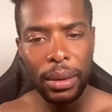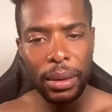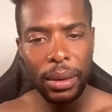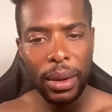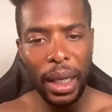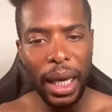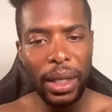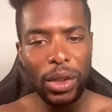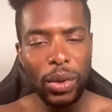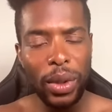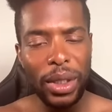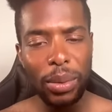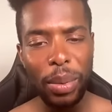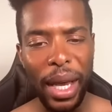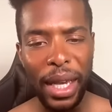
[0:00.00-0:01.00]
Can't
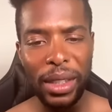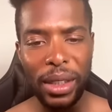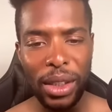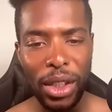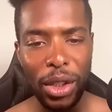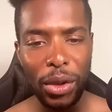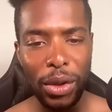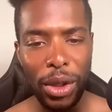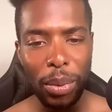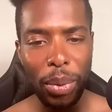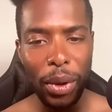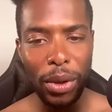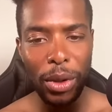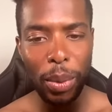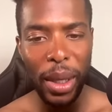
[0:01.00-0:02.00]
trust Bison. She used to
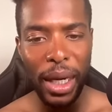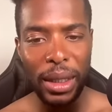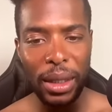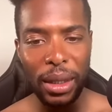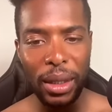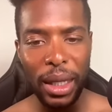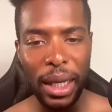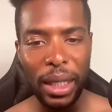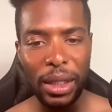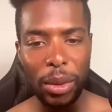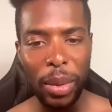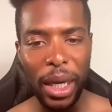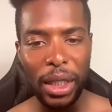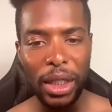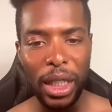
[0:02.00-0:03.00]
post positive things
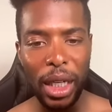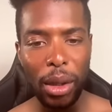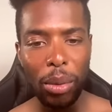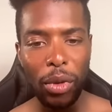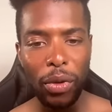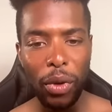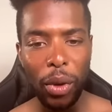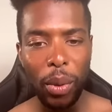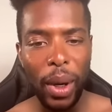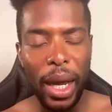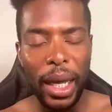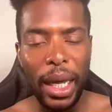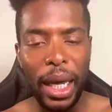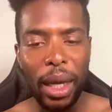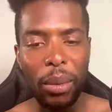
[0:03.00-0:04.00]
about Jaden before
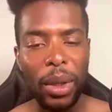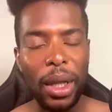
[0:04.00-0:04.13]
Rock came